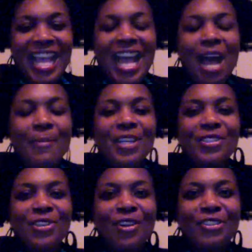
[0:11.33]
I'm going
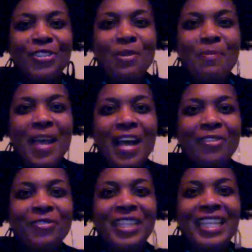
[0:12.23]
to talk to you
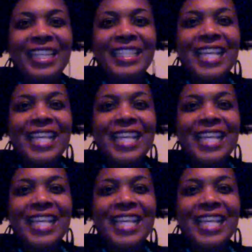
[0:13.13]
about the